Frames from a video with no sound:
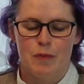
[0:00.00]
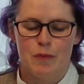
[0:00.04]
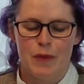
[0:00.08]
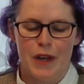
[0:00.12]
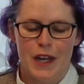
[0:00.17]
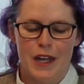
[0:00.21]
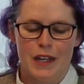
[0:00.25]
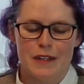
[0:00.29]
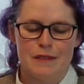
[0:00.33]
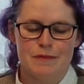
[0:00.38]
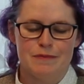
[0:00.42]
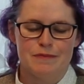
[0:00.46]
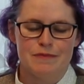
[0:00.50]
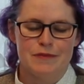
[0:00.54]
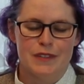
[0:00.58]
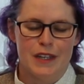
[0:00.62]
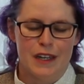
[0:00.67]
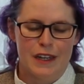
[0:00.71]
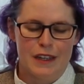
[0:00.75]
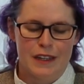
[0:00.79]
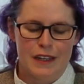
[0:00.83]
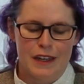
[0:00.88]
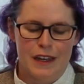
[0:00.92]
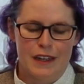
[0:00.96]
But
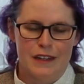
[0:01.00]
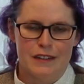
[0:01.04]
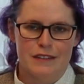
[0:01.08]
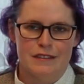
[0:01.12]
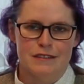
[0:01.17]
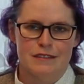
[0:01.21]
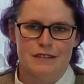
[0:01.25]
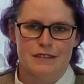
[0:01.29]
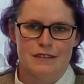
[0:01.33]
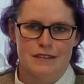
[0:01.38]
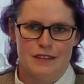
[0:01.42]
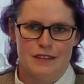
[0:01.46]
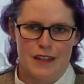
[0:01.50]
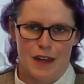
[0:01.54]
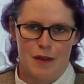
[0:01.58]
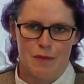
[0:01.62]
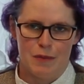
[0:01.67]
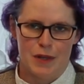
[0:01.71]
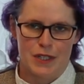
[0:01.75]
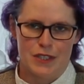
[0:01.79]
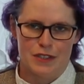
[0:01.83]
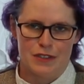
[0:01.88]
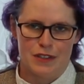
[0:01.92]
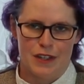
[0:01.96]
again, not
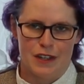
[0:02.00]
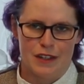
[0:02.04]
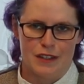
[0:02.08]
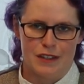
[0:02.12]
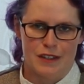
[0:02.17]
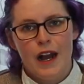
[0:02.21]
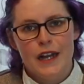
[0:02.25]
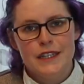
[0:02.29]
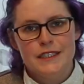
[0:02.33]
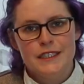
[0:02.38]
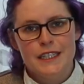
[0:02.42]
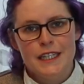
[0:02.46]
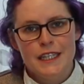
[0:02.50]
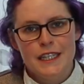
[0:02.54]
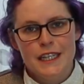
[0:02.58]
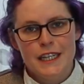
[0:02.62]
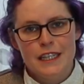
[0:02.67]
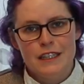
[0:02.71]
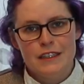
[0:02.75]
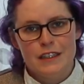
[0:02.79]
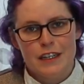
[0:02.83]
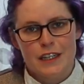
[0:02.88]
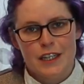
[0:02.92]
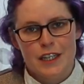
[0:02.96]
much luck. I did
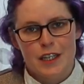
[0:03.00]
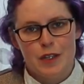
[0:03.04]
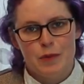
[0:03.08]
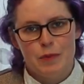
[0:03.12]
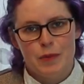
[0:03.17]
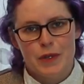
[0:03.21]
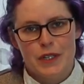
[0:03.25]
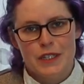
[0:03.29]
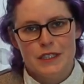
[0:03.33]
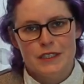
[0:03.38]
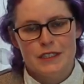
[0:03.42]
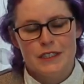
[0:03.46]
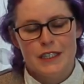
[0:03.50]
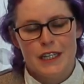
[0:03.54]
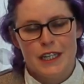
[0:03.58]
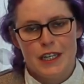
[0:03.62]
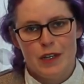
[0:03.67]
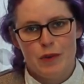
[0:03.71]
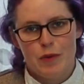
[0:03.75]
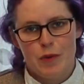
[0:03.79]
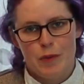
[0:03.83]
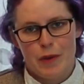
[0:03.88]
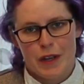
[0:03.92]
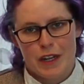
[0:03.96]
get lucky because
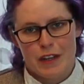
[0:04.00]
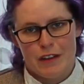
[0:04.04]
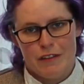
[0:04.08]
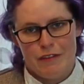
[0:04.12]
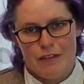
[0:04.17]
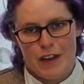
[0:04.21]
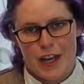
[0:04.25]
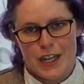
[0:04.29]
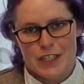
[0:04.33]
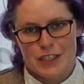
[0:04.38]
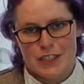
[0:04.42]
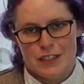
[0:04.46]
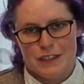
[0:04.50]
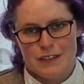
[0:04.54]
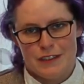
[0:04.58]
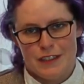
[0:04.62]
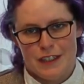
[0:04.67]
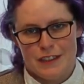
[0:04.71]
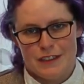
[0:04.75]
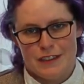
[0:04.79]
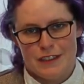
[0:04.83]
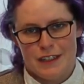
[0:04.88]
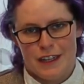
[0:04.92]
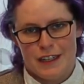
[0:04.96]
Lady Rebecca Fashions
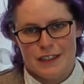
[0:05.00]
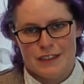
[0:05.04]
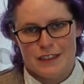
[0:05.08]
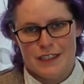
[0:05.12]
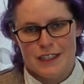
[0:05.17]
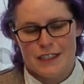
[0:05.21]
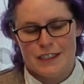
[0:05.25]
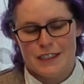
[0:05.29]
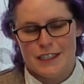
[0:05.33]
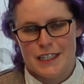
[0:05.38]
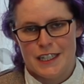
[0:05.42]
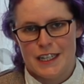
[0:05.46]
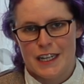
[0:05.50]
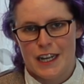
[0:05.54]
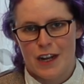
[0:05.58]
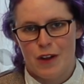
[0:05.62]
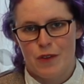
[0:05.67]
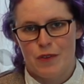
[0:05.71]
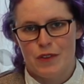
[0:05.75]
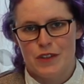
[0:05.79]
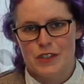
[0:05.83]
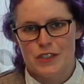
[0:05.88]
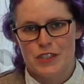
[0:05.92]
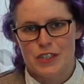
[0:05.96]
has an extant tea
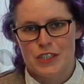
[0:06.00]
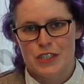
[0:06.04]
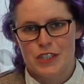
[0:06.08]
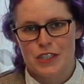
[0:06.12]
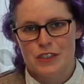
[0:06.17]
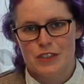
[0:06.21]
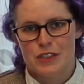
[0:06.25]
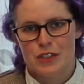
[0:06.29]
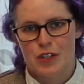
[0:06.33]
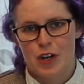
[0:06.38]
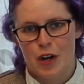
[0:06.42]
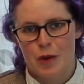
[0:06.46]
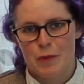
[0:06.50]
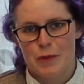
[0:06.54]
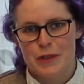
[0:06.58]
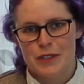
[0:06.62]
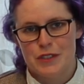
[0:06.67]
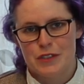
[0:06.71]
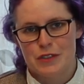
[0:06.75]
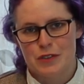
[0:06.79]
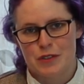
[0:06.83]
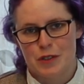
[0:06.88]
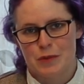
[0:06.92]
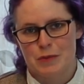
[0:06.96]
gown that she does a garment
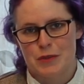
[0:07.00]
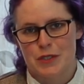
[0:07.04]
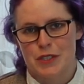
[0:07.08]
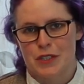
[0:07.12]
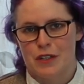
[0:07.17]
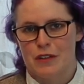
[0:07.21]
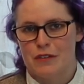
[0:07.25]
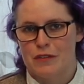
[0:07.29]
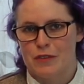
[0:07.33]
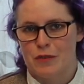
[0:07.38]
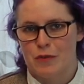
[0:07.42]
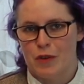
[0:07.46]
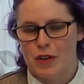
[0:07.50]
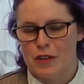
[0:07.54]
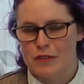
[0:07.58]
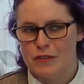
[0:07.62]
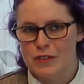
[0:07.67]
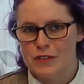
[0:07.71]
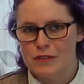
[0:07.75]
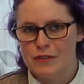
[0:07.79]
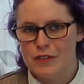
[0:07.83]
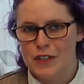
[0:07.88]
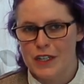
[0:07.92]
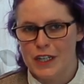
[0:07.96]
description of in one of
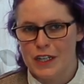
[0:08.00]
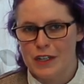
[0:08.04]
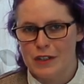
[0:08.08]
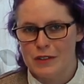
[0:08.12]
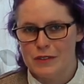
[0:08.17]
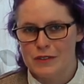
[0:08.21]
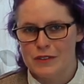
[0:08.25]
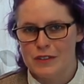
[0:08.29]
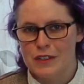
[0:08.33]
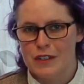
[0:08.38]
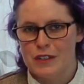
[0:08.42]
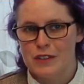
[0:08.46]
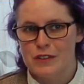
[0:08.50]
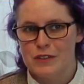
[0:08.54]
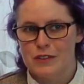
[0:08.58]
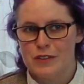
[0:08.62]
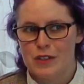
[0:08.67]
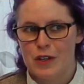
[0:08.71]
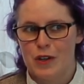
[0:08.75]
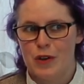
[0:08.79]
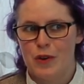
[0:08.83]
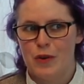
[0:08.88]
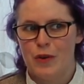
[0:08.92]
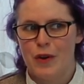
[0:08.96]
her videos.
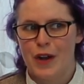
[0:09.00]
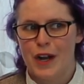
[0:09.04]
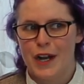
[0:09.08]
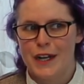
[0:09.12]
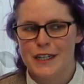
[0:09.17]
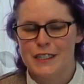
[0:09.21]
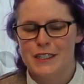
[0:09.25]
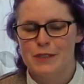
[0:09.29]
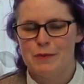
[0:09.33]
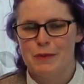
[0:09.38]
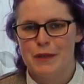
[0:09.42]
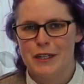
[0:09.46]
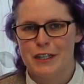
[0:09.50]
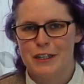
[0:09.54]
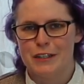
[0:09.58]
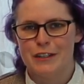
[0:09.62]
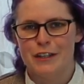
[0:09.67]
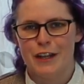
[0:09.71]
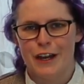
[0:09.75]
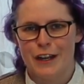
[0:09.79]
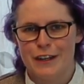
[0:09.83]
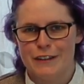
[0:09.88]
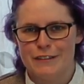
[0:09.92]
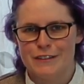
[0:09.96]
So I spent a
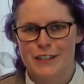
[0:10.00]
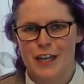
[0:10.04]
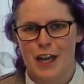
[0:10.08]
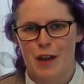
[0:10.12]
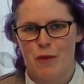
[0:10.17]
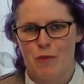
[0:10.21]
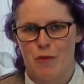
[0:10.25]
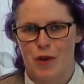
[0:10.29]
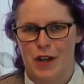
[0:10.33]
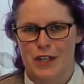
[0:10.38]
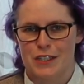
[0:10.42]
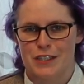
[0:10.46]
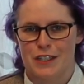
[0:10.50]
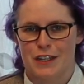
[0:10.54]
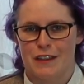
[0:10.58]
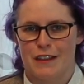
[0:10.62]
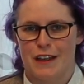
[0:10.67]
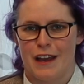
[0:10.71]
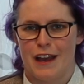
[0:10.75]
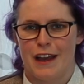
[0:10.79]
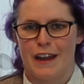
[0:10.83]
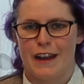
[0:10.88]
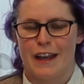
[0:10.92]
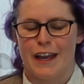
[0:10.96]
lot of time watching
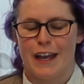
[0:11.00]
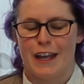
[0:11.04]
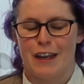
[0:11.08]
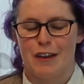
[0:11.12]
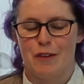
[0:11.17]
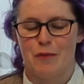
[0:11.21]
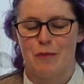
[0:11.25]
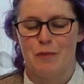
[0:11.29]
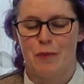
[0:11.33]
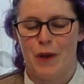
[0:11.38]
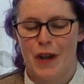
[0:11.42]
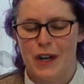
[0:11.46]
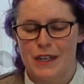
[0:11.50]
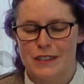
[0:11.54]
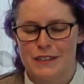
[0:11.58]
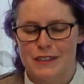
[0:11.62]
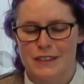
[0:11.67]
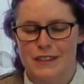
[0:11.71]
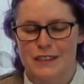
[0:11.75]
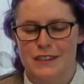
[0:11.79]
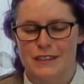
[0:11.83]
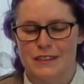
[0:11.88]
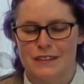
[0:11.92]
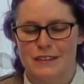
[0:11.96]
that and
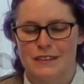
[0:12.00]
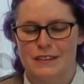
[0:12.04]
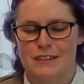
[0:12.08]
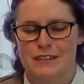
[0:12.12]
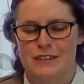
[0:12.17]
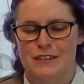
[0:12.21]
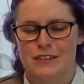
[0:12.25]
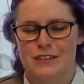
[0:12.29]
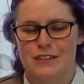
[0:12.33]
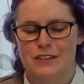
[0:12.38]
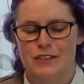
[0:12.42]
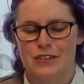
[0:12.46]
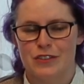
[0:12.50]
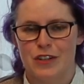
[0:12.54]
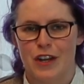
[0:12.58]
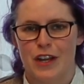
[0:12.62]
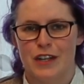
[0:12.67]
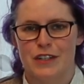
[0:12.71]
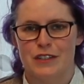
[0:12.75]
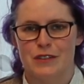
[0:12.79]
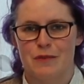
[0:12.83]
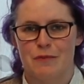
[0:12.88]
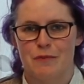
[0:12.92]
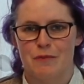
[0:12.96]
pausing and
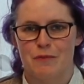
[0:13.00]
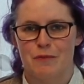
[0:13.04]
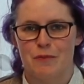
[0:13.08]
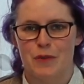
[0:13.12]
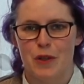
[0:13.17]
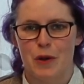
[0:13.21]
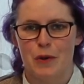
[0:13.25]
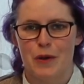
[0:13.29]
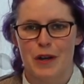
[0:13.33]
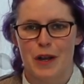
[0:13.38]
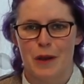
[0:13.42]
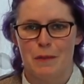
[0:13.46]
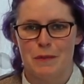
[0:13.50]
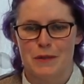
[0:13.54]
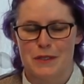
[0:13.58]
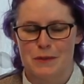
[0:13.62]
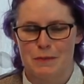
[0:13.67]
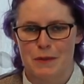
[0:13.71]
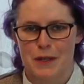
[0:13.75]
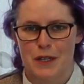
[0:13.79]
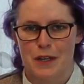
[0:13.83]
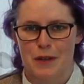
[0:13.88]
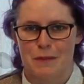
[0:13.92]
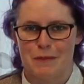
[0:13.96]
trying to blow it up as
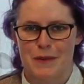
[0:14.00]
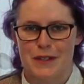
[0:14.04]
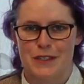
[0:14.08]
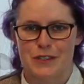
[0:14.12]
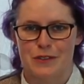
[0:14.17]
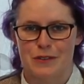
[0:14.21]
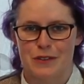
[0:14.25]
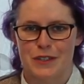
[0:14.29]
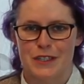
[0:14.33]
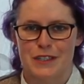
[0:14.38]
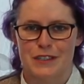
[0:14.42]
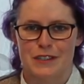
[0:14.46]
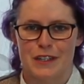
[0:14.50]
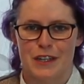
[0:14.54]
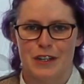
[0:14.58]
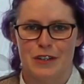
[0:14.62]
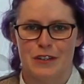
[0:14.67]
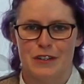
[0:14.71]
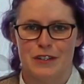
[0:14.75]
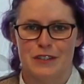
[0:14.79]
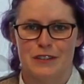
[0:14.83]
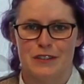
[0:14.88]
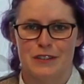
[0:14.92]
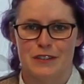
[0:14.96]
big on my screen as I
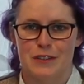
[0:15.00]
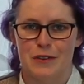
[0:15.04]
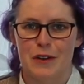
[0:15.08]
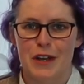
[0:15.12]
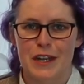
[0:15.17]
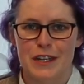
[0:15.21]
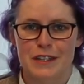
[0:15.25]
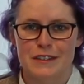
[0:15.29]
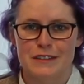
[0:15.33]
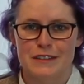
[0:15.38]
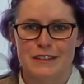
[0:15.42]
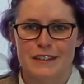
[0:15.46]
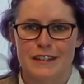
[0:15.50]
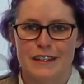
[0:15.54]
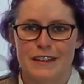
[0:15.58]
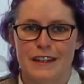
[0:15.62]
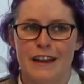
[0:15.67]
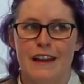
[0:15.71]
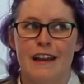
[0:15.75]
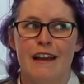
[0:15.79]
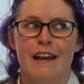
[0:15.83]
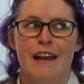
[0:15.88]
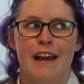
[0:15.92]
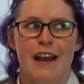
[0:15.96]
could so I could
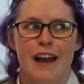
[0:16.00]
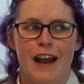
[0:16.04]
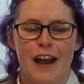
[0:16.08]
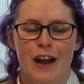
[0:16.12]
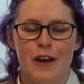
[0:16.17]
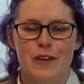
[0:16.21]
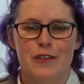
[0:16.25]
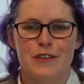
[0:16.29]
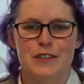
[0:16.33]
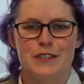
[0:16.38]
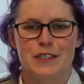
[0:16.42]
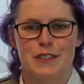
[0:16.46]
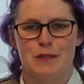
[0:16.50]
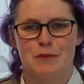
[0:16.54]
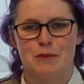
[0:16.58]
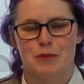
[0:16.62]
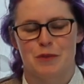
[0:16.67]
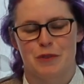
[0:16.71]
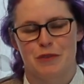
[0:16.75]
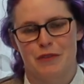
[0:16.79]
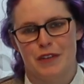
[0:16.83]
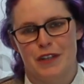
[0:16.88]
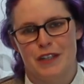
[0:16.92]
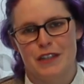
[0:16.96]
see how the seams
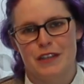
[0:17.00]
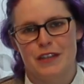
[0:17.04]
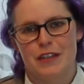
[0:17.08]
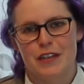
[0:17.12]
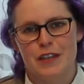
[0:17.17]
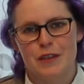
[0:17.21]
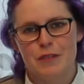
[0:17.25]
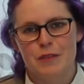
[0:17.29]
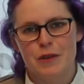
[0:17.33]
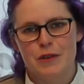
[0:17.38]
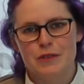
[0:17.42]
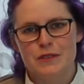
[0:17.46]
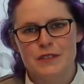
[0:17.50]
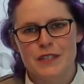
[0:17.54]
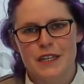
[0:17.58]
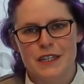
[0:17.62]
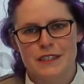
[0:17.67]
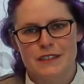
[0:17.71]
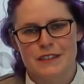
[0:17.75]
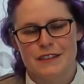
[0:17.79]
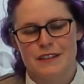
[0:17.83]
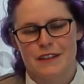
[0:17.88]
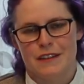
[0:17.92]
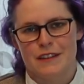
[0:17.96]
were finished. In most
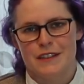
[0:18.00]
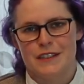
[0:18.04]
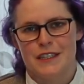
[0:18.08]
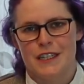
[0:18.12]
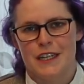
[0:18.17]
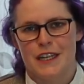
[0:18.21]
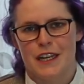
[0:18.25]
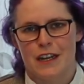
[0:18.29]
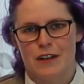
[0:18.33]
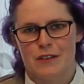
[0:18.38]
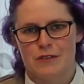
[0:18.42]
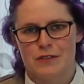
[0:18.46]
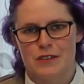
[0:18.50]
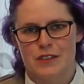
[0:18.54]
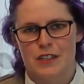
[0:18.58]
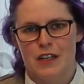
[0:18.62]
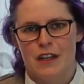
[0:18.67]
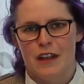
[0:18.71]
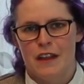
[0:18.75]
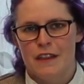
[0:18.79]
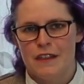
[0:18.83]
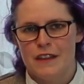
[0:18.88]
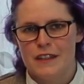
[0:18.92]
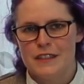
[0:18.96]
cases on the tea gowns,
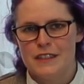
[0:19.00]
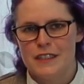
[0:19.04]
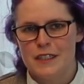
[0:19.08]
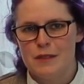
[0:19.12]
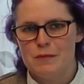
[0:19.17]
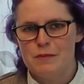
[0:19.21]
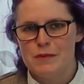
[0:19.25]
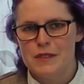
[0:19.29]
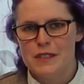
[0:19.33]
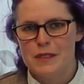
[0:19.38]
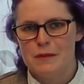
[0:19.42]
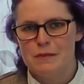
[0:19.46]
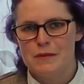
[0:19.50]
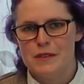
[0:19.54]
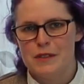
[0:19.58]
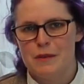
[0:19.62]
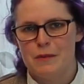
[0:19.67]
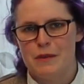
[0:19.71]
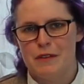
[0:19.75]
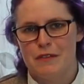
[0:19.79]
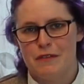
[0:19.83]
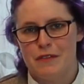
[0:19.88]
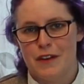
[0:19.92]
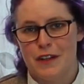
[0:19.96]
the seams seemed to
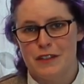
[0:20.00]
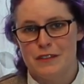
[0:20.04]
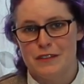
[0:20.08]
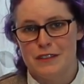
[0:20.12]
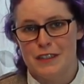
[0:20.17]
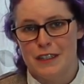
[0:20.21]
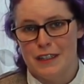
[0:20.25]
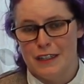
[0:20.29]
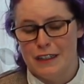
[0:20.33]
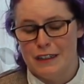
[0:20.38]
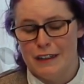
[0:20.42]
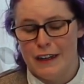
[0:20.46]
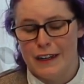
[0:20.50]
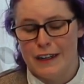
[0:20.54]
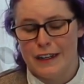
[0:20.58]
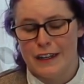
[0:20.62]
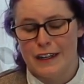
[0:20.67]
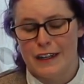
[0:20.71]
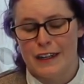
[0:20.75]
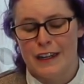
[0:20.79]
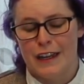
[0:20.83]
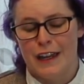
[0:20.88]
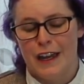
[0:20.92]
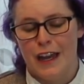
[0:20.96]
be felled to the
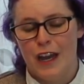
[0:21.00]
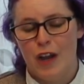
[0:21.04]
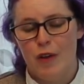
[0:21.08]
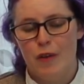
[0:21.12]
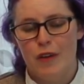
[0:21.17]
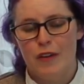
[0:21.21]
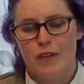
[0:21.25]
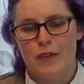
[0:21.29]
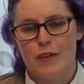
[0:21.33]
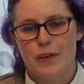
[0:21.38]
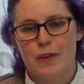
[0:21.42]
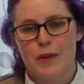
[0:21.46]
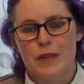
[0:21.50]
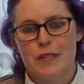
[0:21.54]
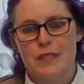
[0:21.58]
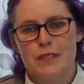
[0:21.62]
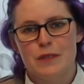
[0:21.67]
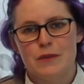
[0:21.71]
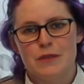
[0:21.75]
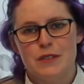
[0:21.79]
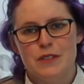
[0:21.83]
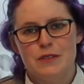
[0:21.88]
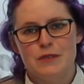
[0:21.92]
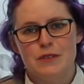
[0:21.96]
lining. However, because
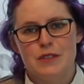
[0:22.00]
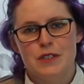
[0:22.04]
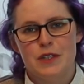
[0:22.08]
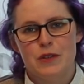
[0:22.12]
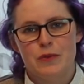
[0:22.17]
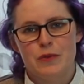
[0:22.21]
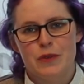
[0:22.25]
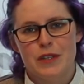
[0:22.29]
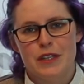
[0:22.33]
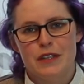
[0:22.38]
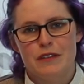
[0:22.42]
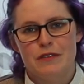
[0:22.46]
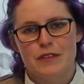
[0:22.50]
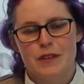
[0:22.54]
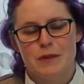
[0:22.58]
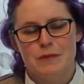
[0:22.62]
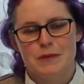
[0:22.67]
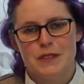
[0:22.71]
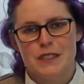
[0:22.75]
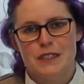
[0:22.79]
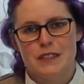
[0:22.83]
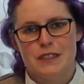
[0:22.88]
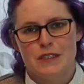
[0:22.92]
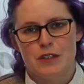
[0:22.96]
I was using a really
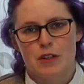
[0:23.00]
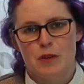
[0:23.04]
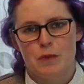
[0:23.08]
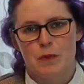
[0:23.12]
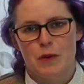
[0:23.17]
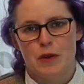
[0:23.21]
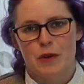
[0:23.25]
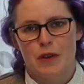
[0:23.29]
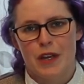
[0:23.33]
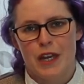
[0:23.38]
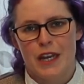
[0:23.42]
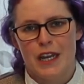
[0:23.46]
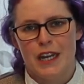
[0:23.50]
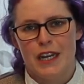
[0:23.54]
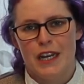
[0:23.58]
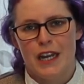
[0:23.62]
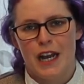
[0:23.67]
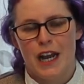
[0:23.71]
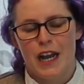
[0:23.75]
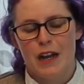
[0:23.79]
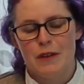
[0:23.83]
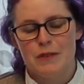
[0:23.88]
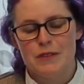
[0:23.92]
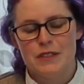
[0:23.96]
flimsy silk brocade,
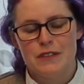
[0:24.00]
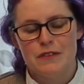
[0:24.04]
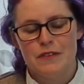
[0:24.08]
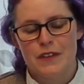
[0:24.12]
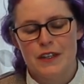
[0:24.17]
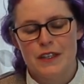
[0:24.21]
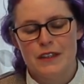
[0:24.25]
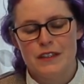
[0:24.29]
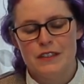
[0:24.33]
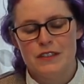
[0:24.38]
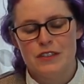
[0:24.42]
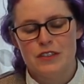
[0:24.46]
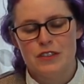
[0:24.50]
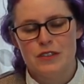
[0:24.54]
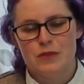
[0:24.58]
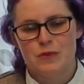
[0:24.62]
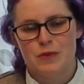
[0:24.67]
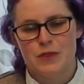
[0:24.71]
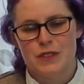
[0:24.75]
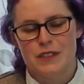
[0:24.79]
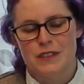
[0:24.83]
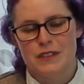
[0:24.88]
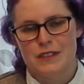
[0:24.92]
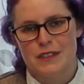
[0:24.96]
I was afraid this
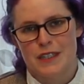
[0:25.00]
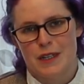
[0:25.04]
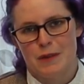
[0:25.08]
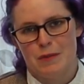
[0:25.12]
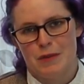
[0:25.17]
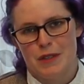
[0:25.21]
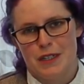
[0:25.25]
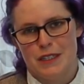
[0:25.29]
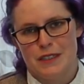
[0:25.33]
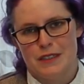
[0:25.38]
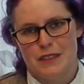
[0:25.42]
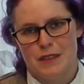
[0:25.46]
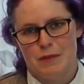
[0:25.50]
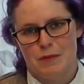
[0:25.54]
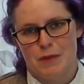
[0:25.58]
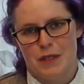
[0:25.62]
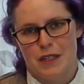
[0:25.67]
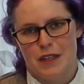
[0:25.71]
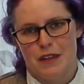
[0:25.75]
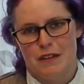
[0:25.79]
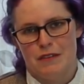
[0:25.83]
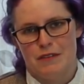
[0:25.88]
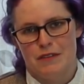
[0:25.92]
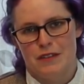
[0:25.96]
just wouldn't stabilize them
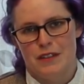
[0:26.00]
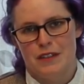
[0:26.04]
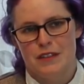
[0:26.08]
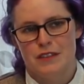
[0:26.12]
enough.